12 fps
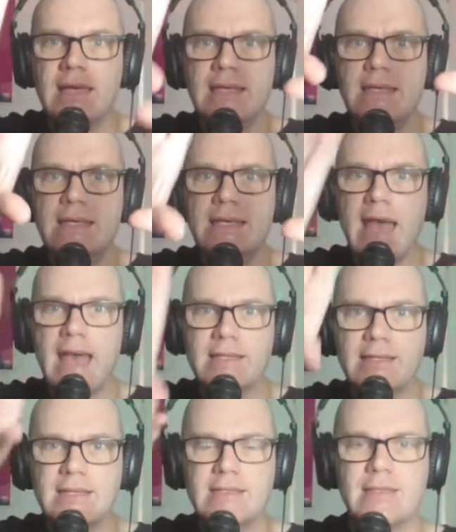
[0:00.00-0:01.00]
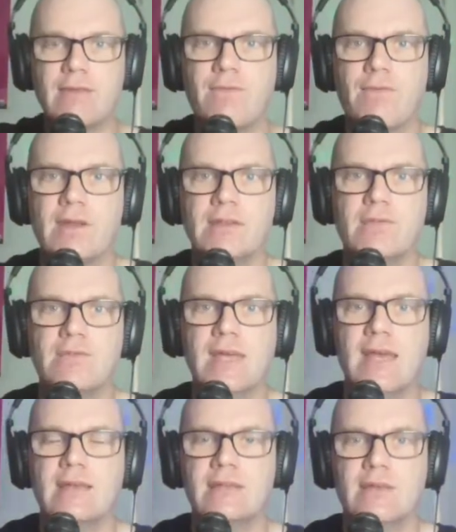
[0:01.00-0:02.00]
Yes, it's the Friends of
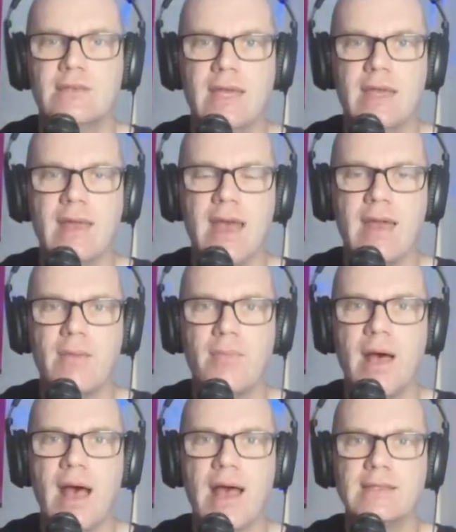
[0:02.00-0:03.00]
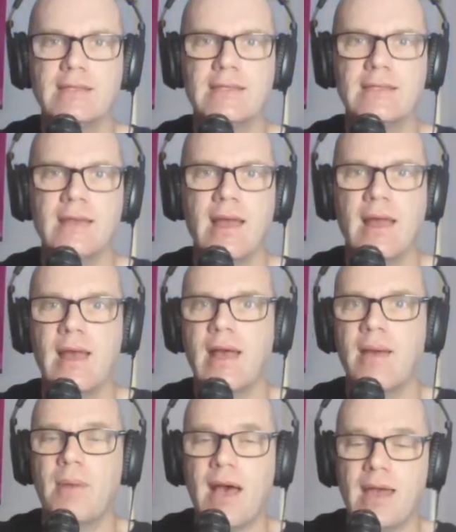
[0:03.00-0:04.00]
10. So 10 had a party
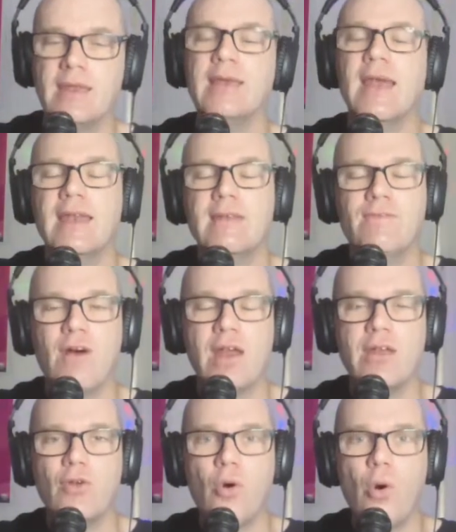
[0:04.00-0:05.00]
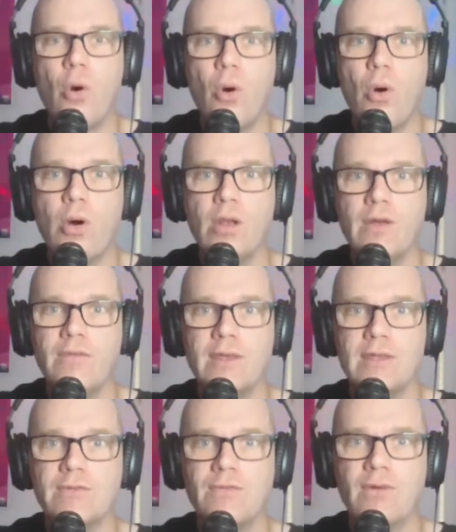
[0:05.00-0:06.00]
and invited all of
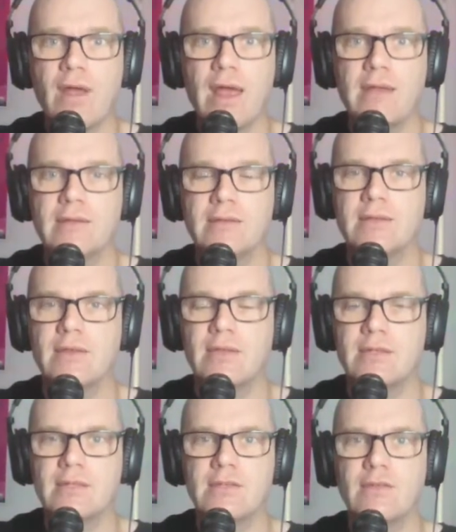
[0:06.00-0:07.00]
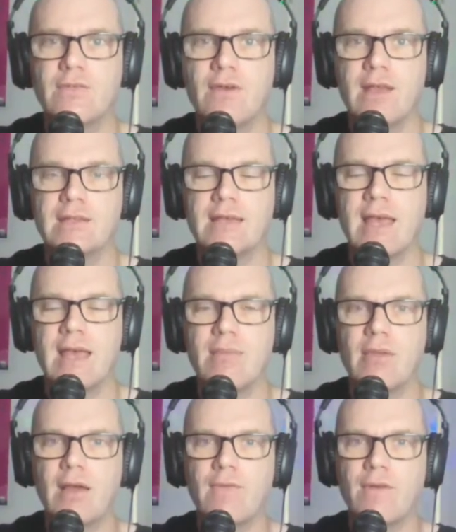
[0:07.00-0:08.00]
his friends. So the addition facts came
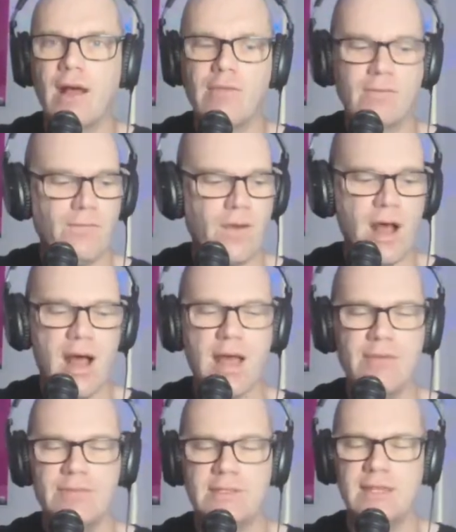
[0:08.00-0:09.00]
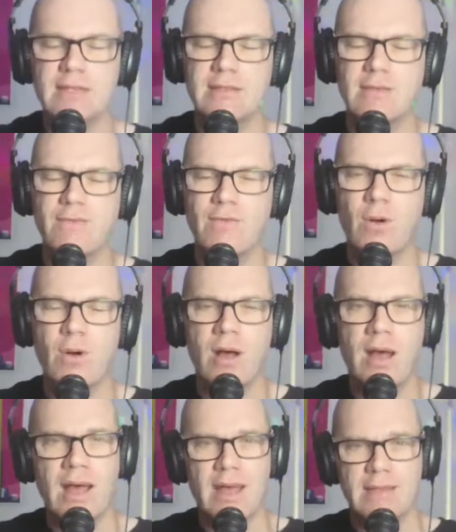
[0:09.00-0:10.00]
like 5 and 5, 6 and 4,
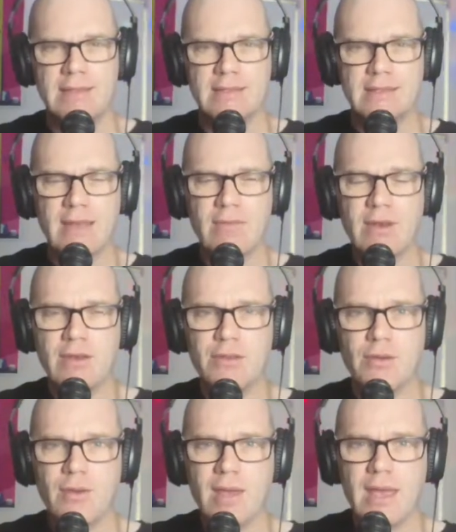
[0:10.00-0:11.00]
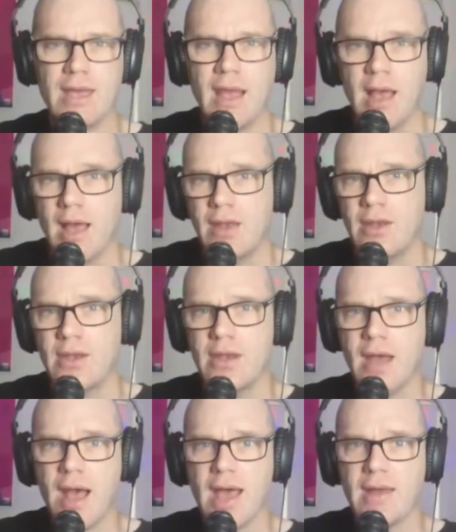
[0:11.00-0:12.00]
7 and 3,
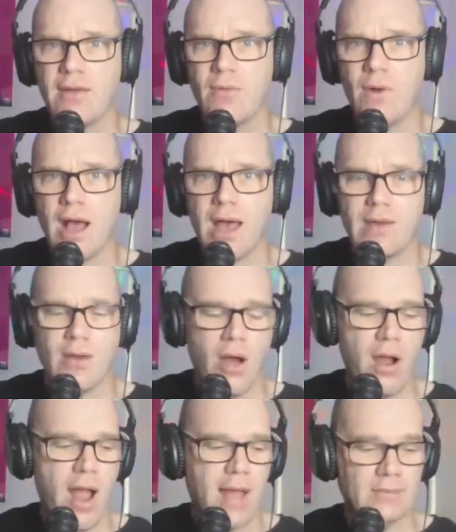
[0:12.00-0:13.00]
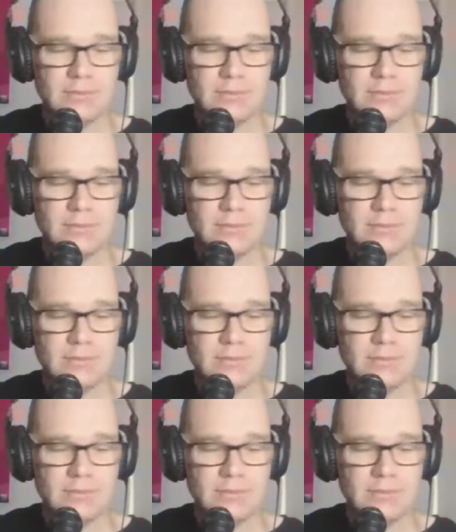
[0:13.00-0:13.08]
9 and 1. All right,